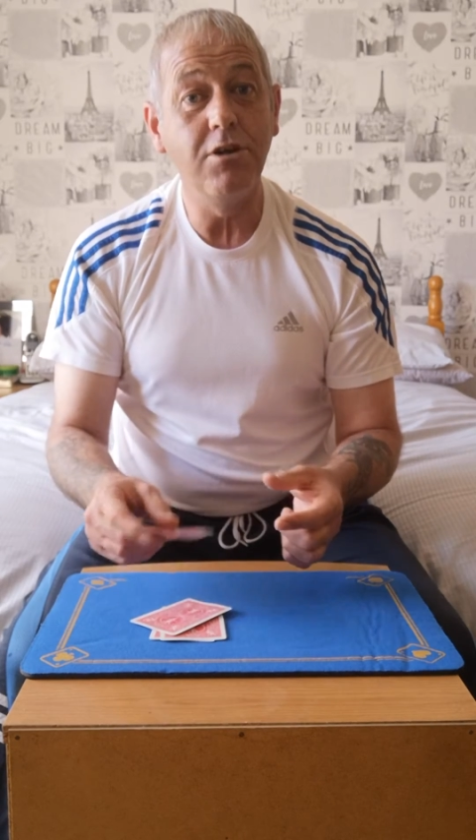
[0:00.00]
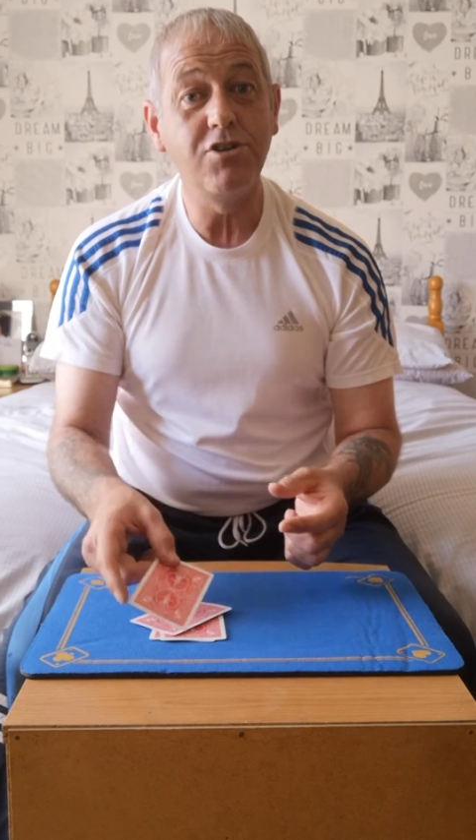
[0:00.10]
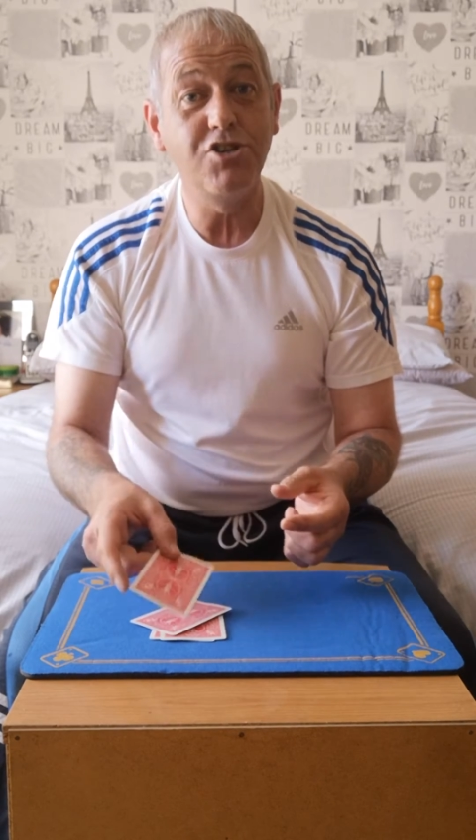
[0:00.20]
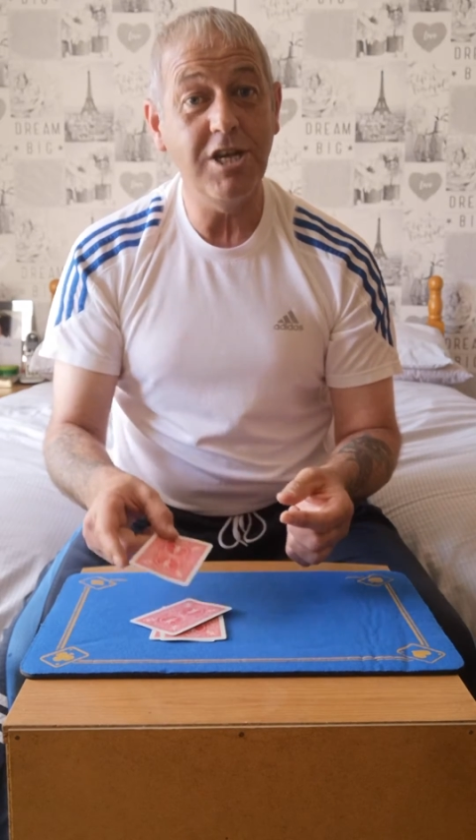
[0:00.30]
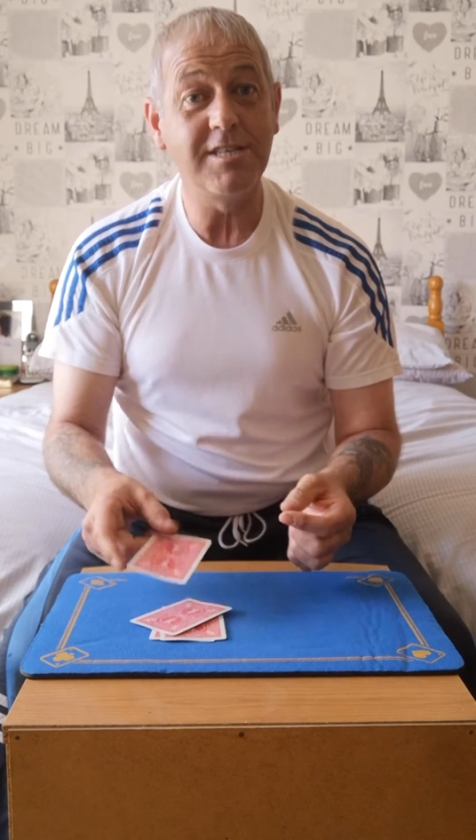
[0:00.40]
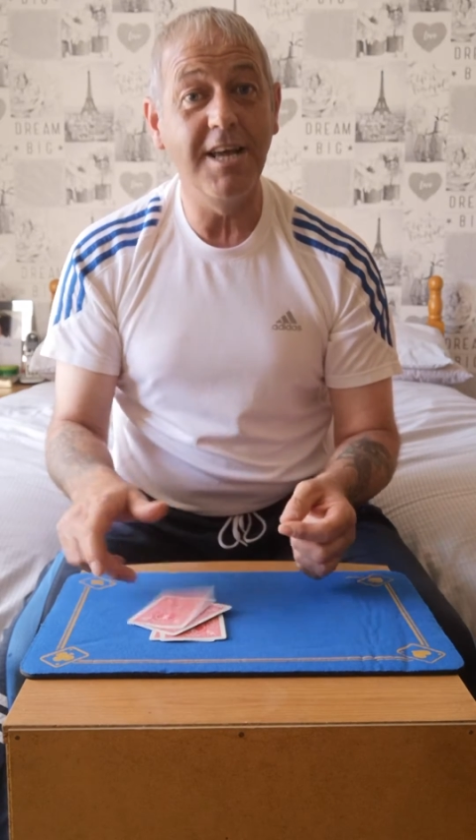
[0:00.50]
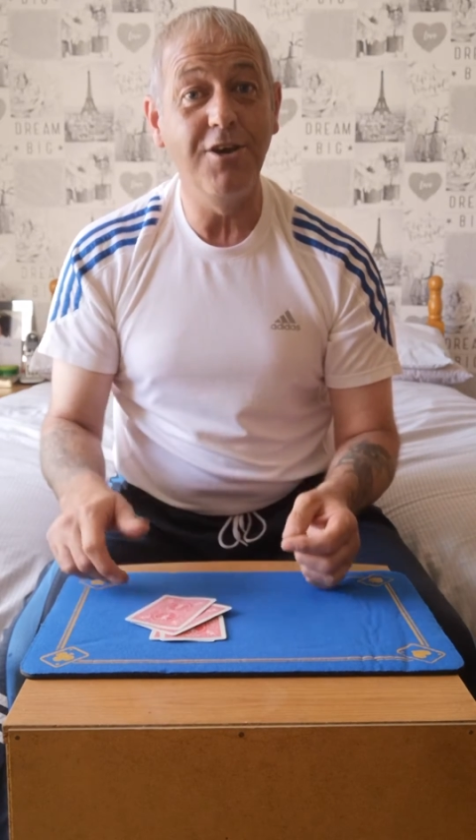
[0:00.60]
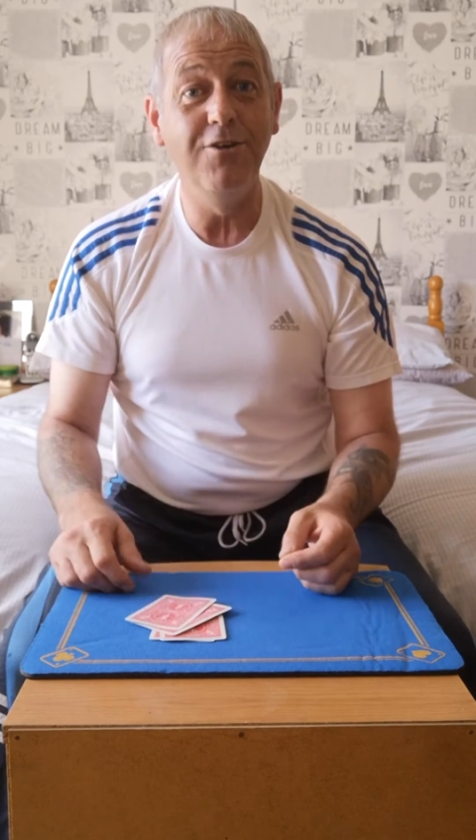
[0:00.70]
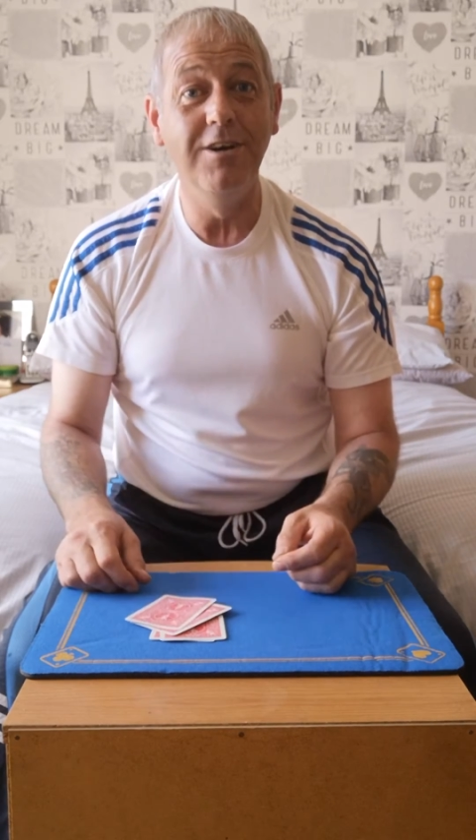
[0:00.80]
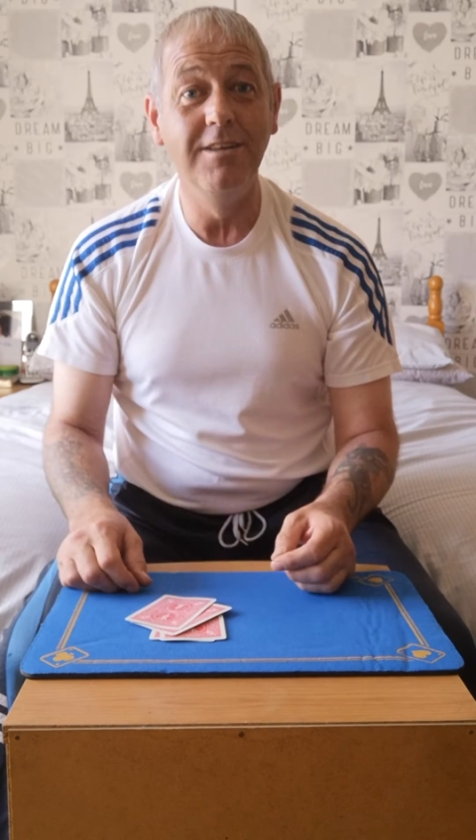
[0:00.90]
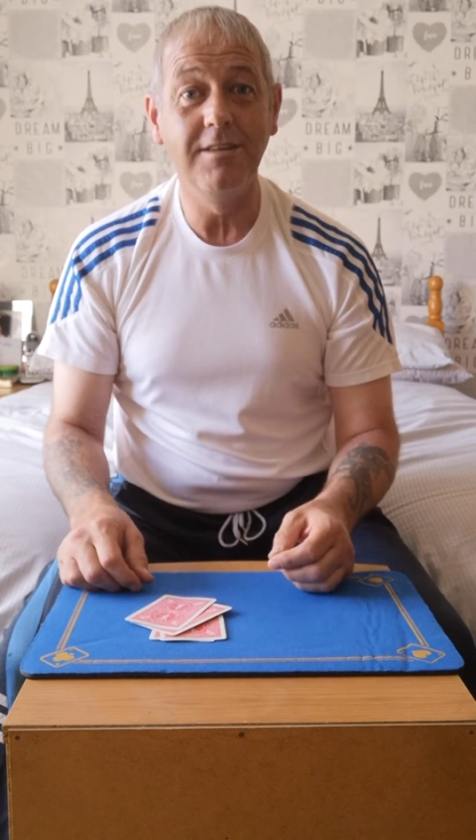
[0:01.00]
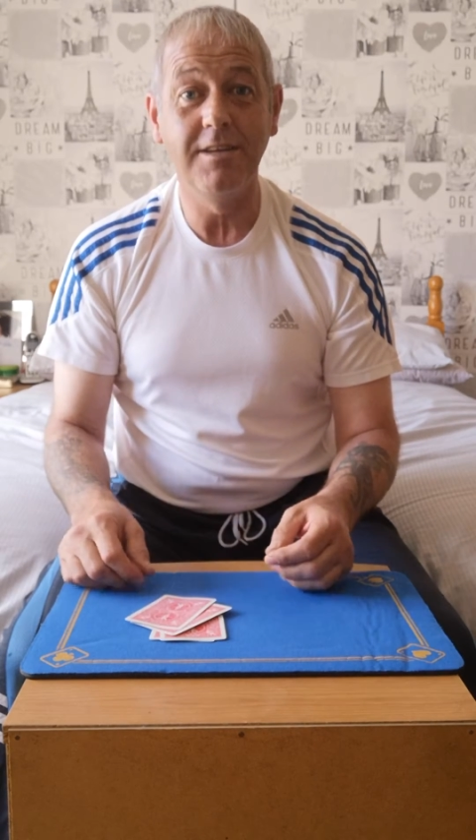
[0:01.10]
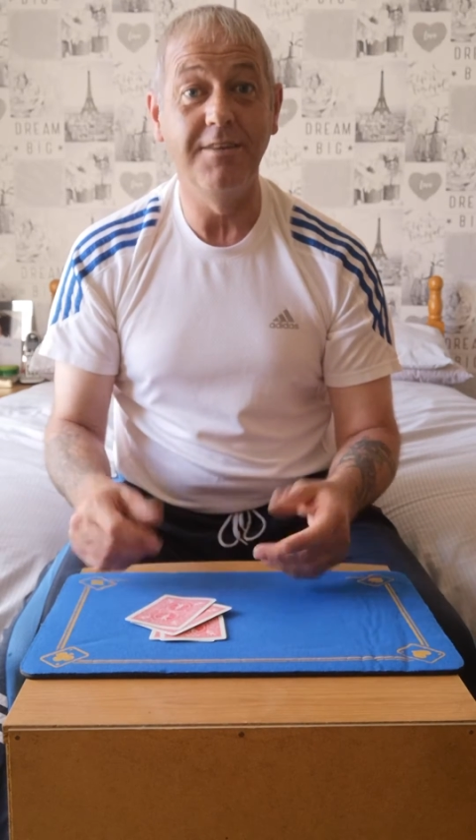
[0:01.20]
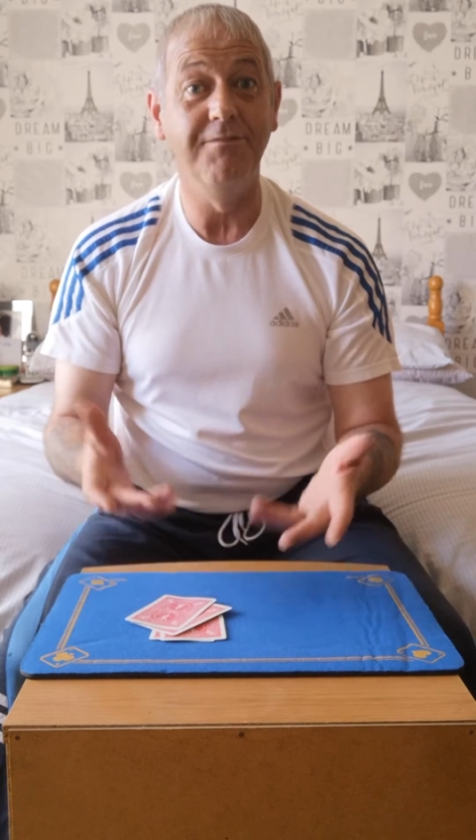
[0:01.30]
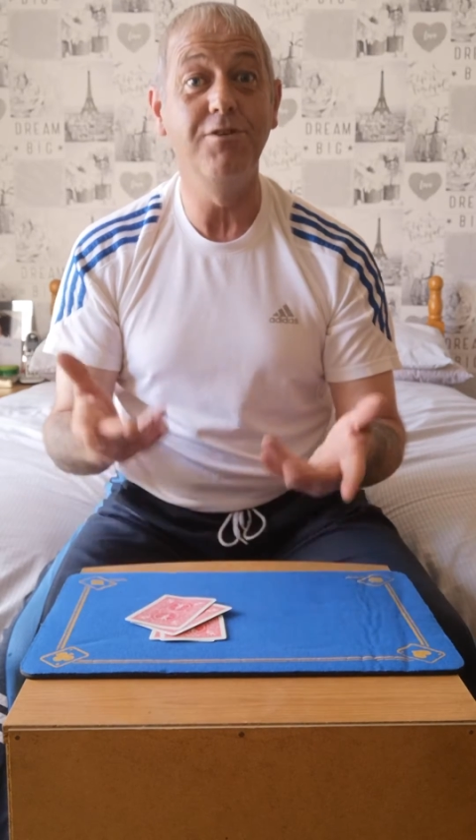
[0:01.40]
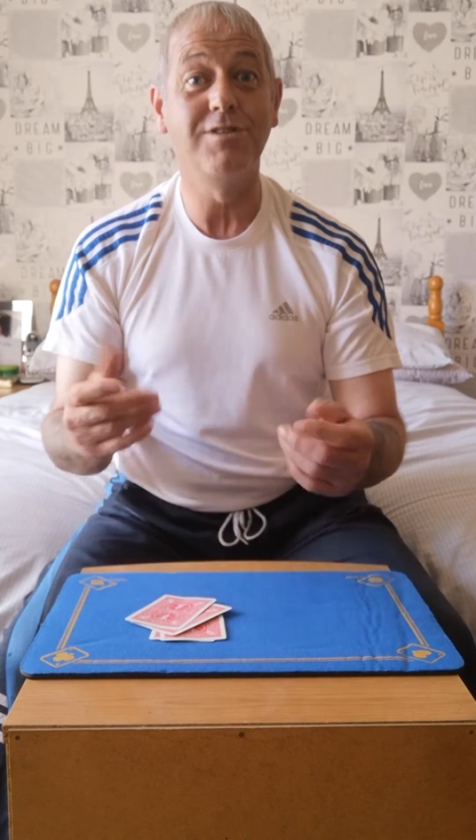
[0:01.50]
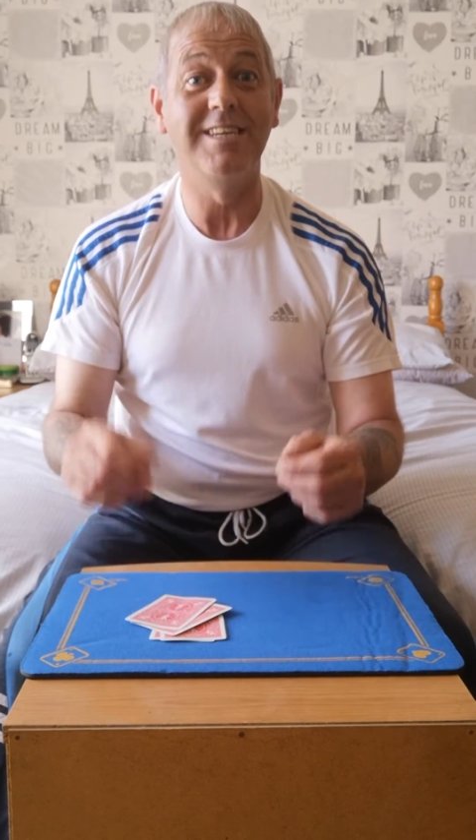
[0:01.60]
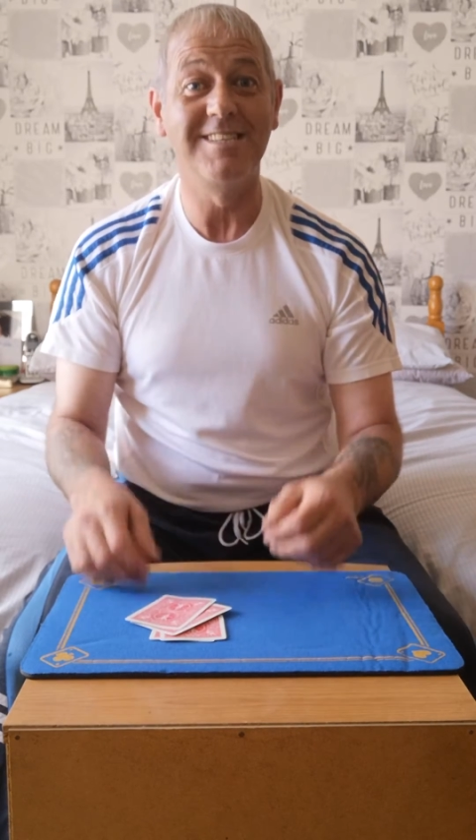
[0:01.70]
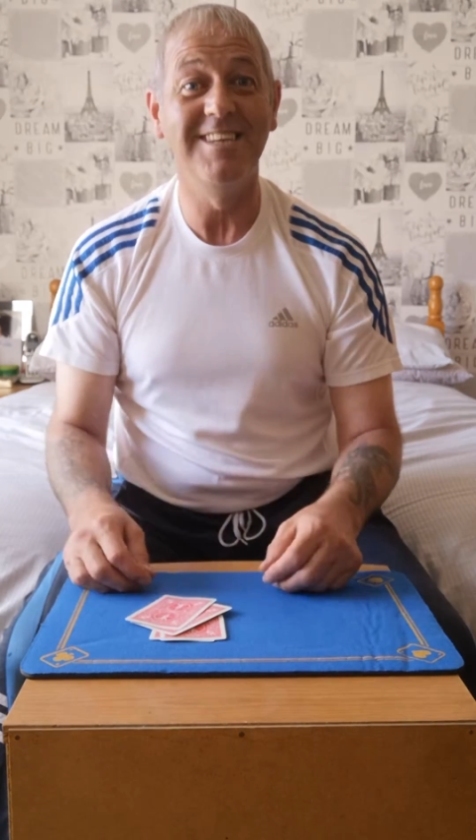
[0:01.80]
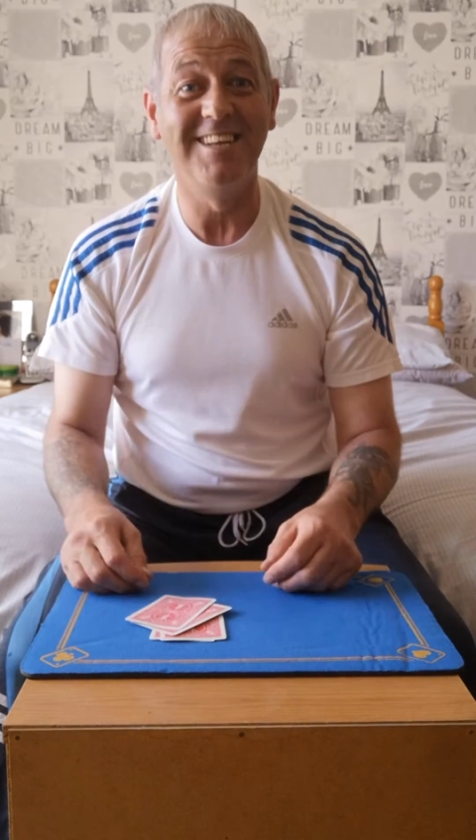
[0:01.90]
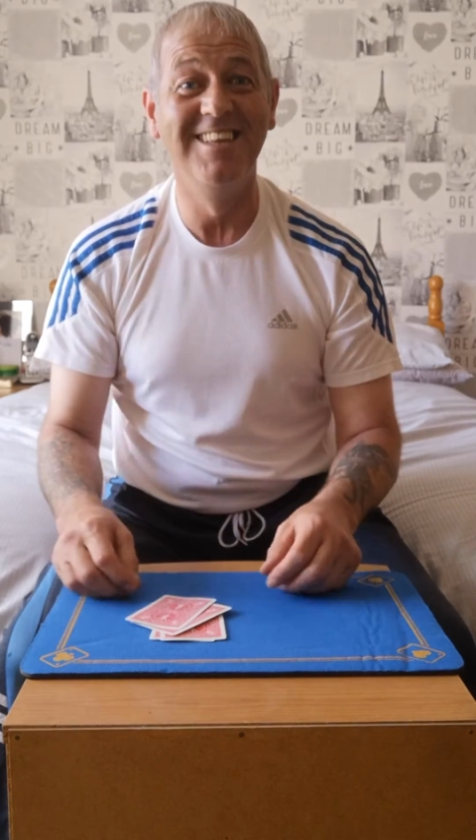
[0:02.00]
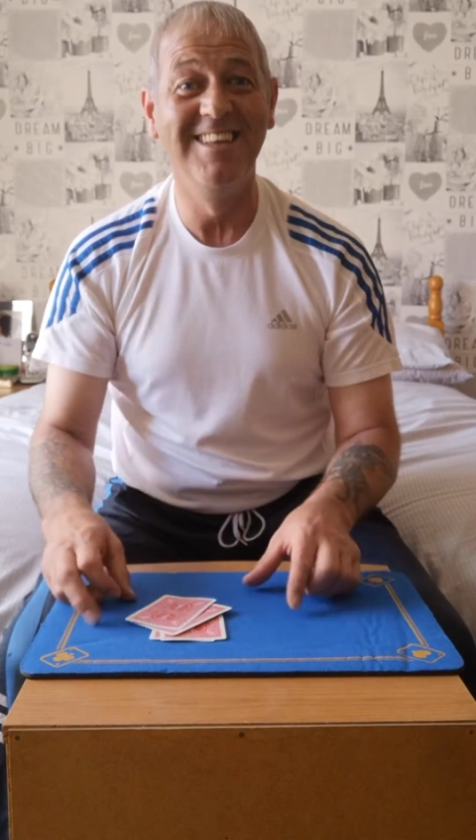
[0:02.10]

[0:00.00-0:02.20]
looks just like her, confusing isn't it,